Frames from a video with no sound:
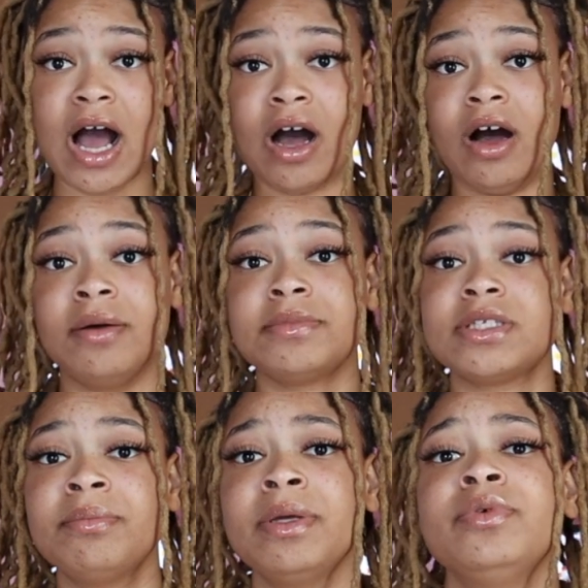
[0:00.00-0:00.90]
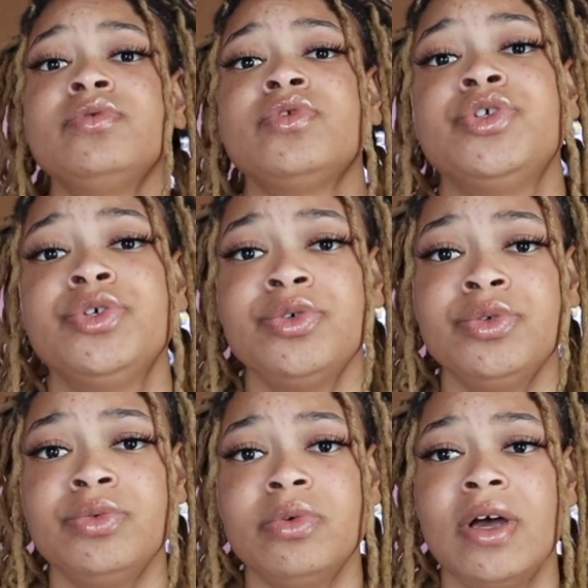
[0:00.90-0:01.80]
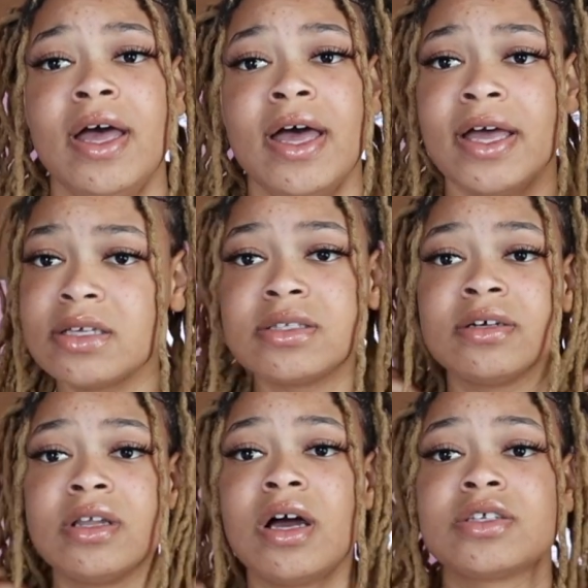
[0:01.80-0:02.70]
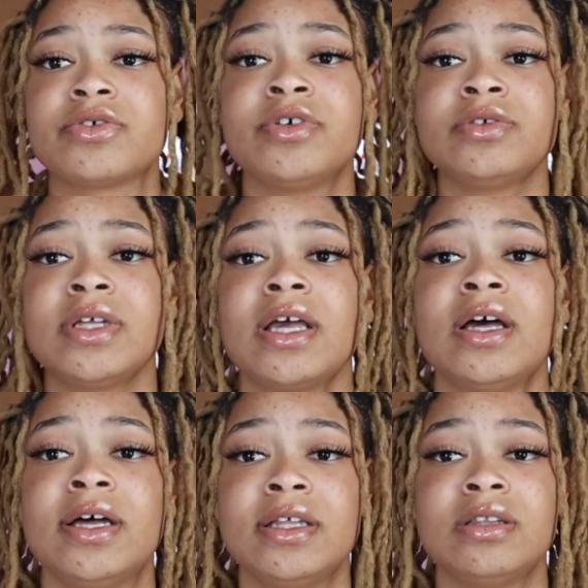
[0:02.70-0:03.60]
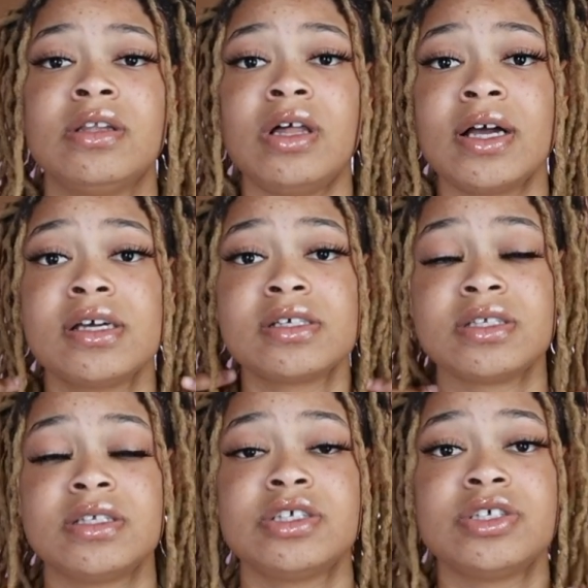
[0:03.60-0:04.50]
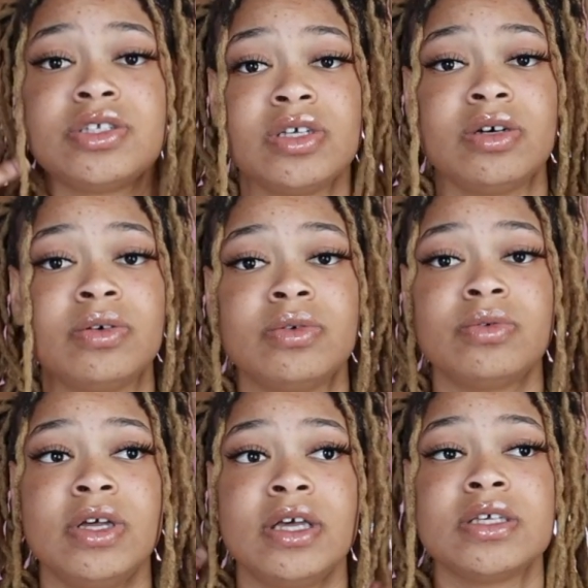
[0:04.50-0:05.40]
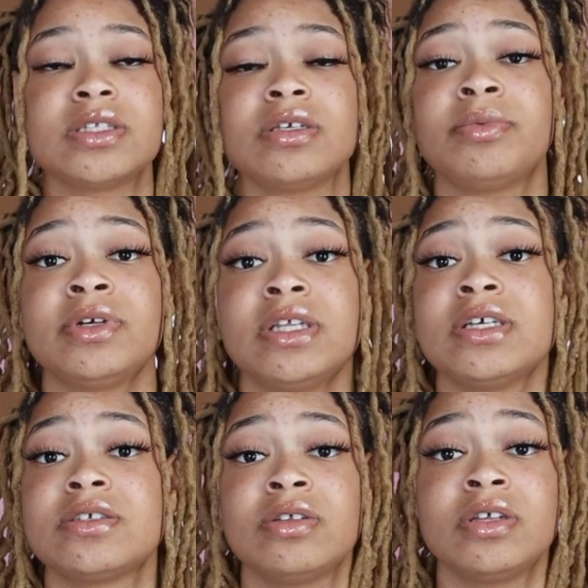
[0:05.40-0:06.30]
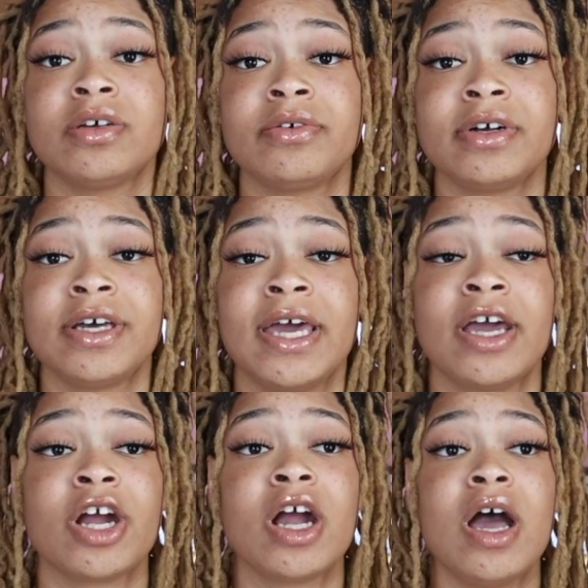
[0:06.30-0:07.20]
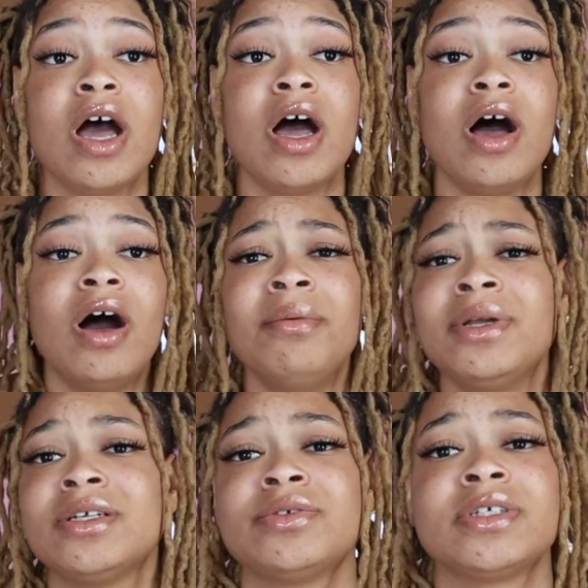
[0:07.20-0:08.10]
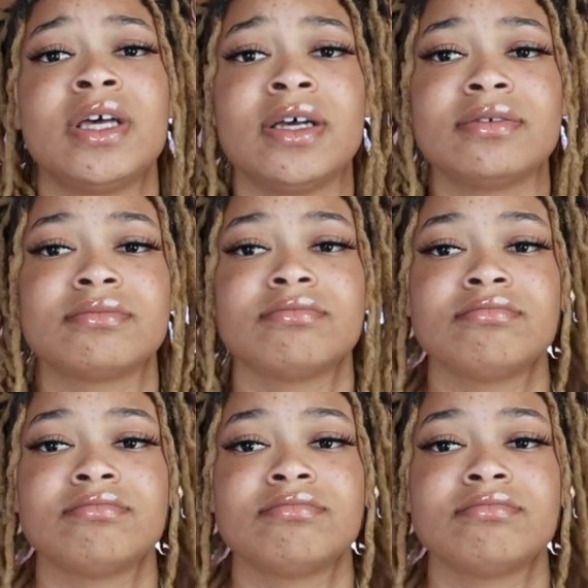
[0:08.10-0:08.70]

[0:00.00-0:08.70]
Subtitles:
Some people do, as their locks grow, they cut the lock extension so it gets to the point that it's only their real hair. I'm not doing that.